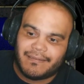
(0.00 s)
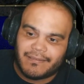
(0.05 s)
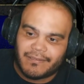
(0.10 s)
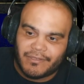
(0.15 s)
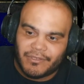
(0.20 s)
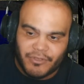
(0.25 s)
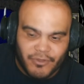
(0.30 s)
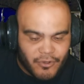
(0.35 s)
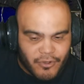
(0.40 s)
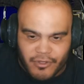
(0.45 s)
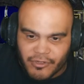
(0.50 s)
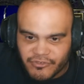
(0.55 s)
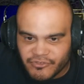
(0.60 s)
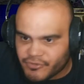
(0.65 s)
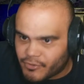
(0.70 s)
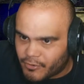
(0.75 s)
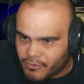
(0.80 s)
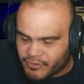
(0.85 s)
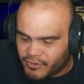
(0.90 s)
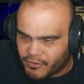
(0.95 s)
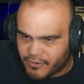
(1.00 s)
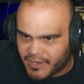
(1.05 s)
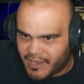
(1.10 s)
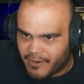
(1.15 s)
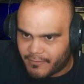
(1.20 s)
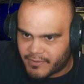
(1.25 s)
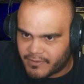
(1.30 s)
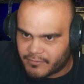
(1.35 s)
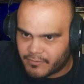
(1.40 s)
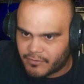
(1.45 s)
You control your
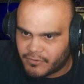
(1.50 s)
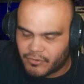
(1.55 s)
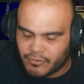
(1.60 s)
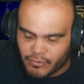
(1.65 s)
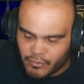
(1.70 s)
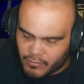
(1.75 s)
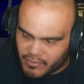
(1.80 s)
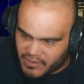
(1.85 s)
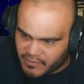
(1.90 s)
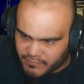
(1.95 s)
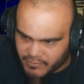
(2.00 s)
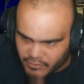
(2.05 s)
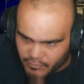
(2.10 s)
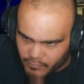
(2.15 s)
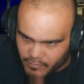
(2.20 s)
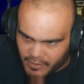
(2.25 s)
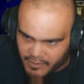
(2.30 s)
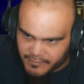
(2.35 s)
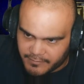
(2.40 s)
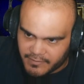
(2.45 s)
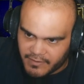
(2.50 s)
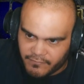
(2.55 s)
character. You do whatever you want.